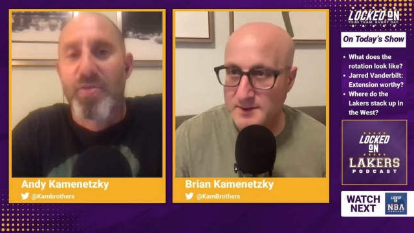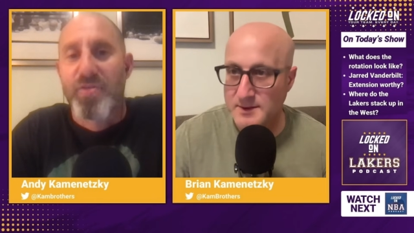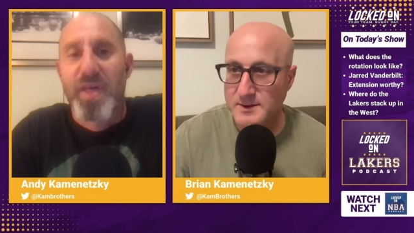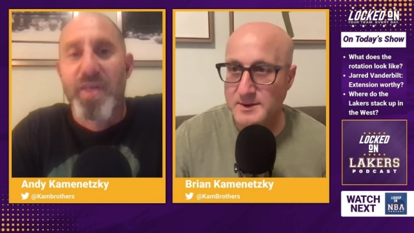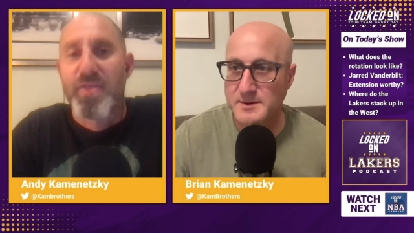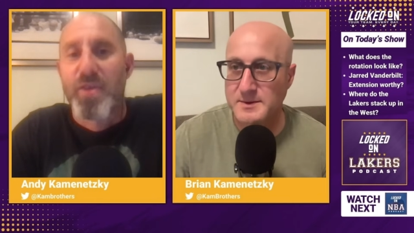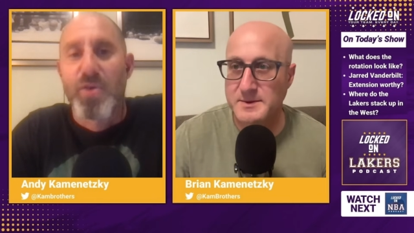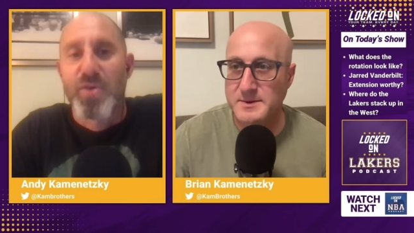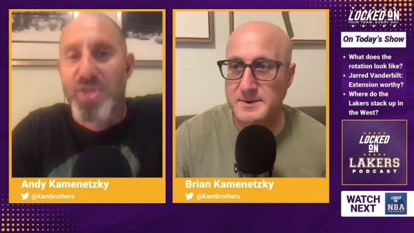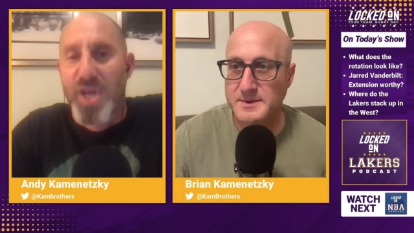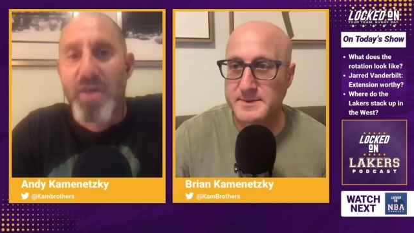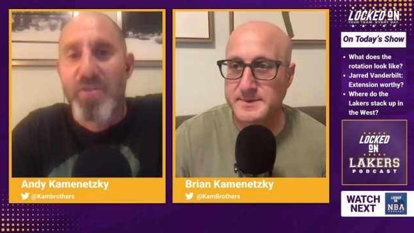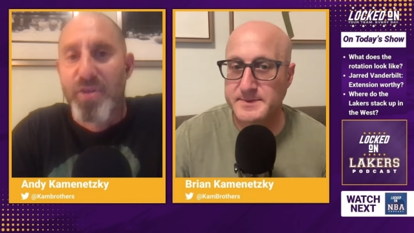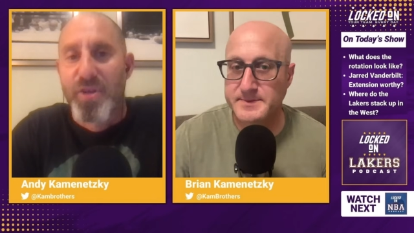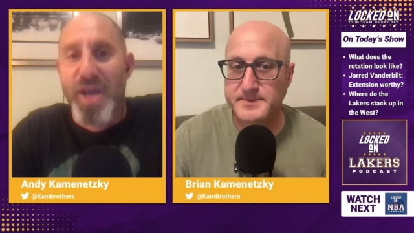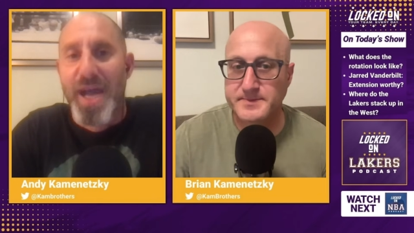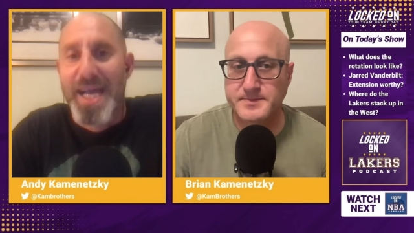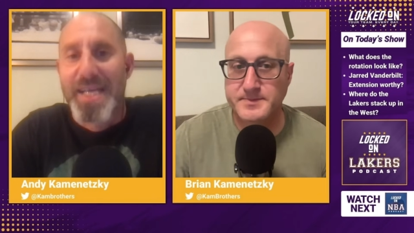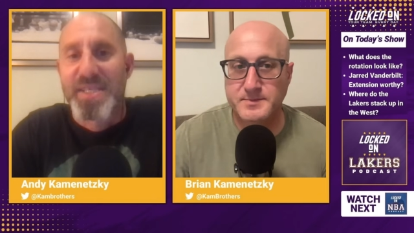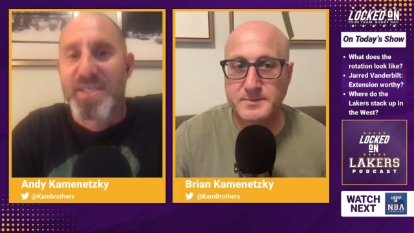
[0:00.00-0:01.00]
Speaker 1: than those other
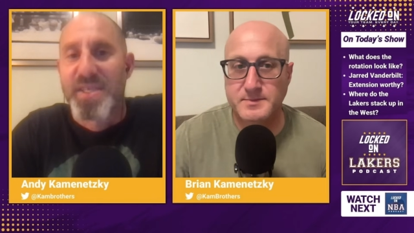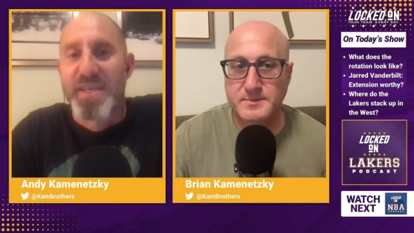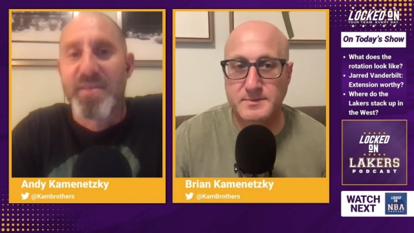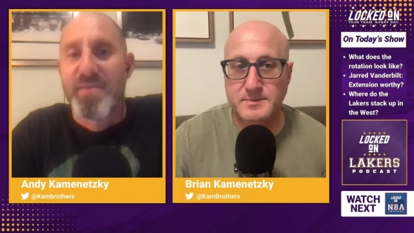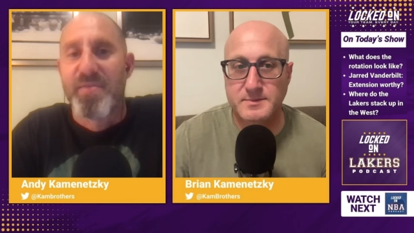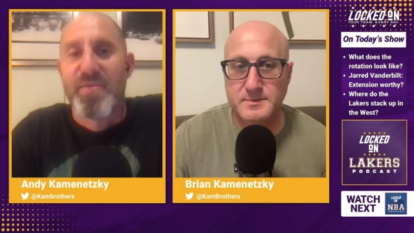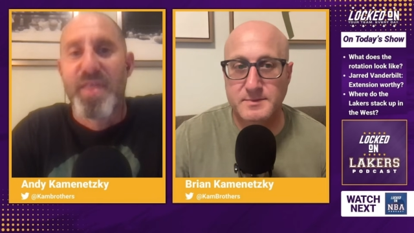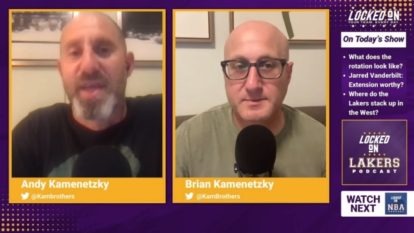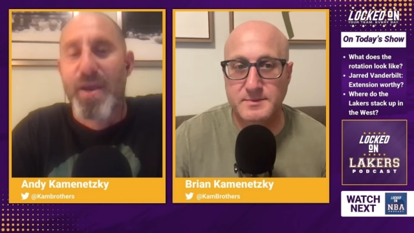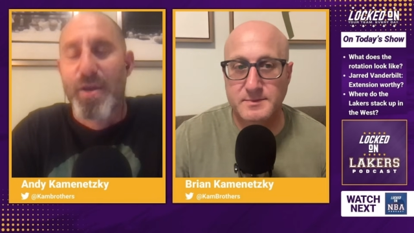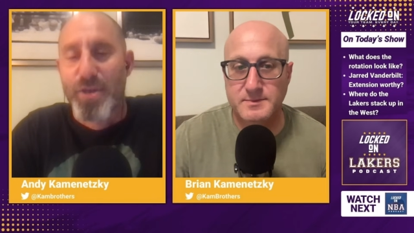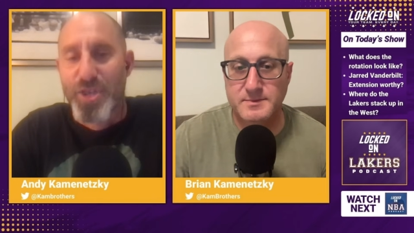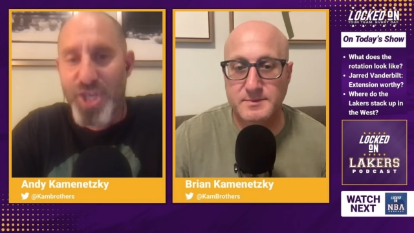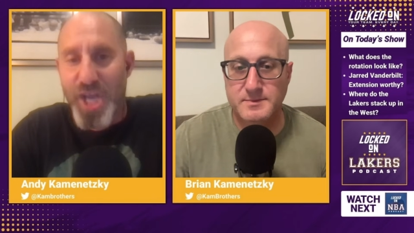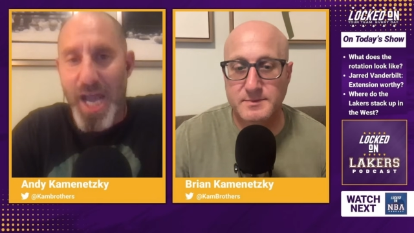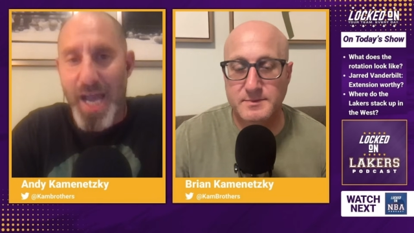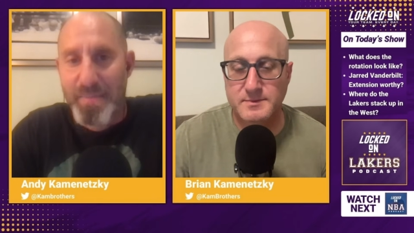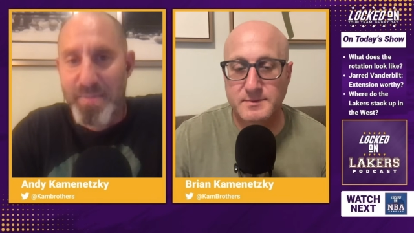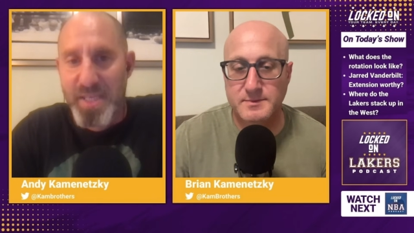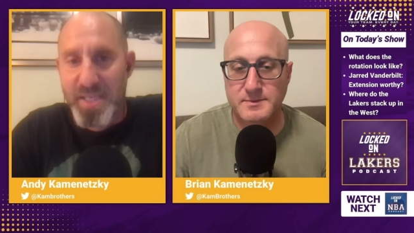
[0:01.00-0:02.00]
guys did their
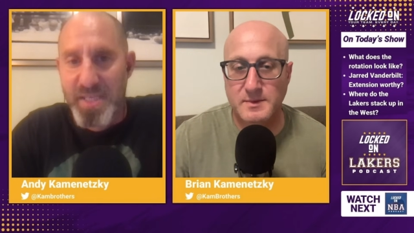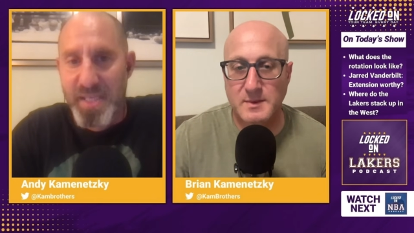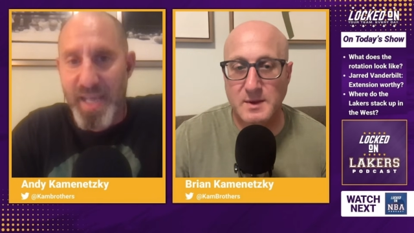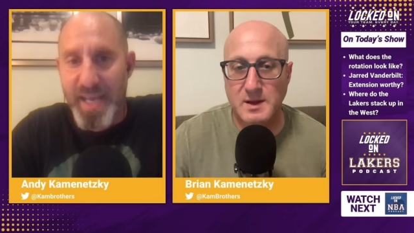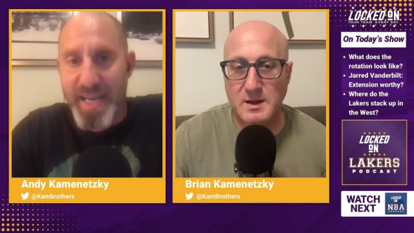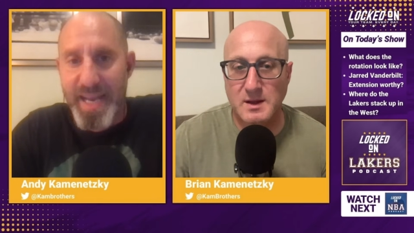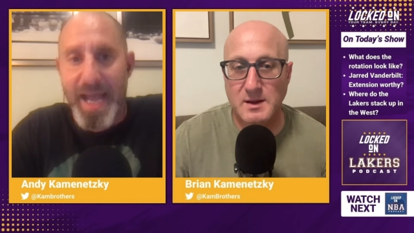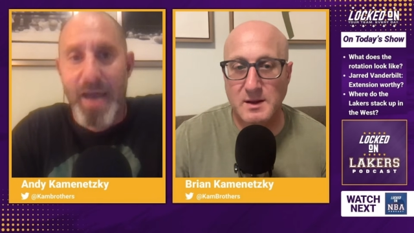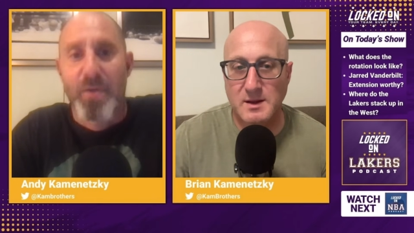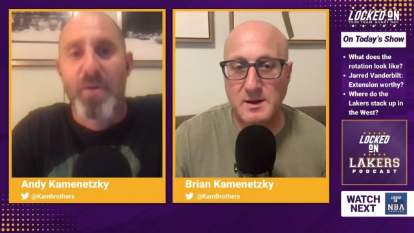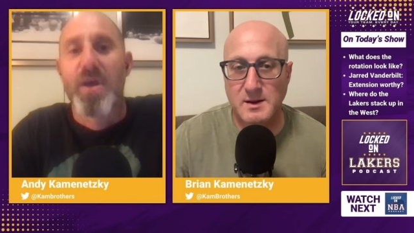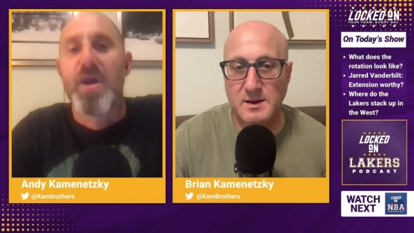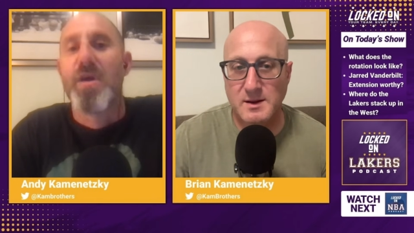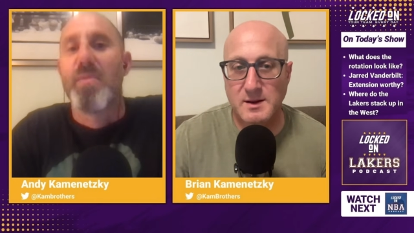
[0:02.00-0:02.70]
jobs as laid out.